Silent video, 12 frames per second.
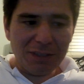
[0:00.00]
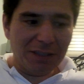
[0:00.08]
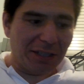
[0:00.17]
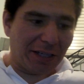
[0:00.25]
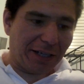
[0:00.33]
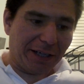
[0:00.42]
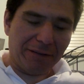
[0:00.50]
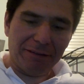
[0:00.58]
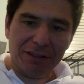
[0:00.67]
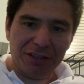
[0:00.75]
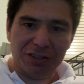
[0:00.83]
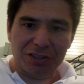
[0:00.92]
yeah, I
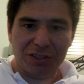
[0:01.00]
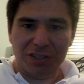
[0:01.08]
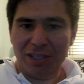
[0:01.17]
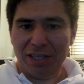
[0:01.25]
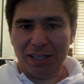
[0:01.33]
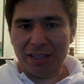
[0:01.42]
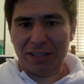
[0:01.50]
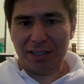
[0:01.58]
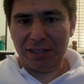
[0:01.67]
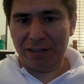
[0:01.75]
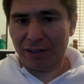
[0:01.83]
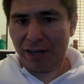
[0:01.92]
haven't just
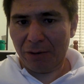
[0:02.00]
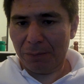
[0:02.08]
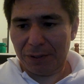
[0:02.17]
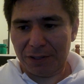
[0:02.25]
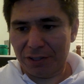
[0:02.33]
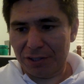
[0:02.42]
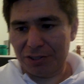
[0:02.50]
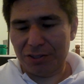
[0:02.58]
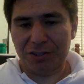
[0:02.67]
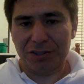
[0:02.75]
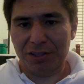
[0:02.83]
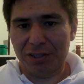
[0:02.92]
given out
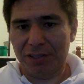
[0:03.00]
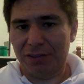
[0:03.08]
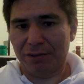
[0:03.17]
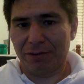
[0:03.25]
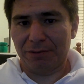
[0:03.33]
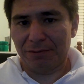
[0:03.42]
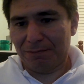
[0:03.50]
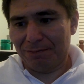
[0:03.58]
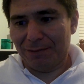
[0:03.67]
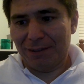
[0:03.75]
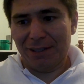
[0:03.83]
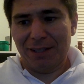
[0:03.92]
because, you know,
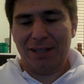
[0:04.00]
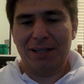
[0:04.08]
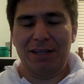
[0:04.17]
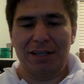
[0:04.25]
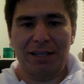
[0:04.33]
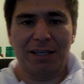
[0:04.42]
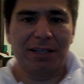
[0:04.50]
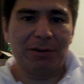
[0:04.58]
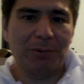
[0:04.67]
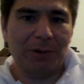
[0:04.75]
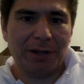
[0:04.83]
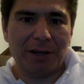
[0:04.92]

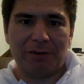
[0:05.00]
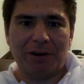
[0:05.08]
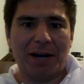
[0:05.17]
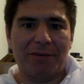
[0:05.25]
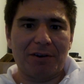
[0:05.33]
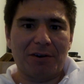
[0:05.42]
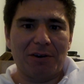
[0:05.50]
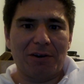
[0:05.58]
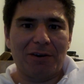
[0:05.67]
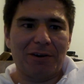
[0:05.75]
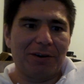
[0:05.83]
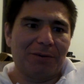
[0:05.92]
anyway, I don't have a
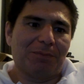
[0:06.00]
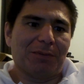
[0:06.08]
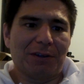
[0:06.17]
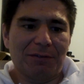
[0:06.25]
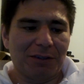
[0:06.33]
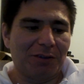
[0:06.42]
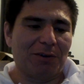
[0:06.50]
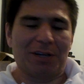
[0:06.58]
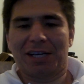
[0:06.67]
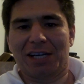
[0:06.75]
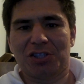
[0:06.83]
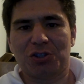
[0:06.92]
car, and even though I
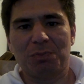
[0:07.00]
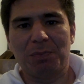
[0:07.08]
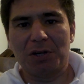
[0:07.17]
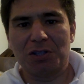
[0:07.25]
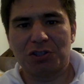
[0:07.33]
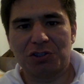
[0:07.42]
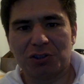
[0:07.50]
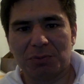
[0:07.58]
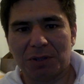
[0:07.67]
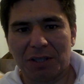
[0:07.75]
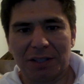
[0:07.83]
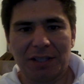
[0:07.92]
catch the bus or
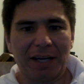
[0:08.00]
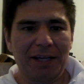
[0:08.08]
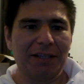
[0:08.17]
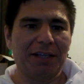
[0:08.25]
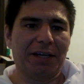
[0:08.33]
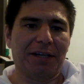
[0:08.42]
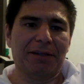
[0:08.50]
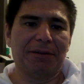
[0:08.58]
something like that, yeah.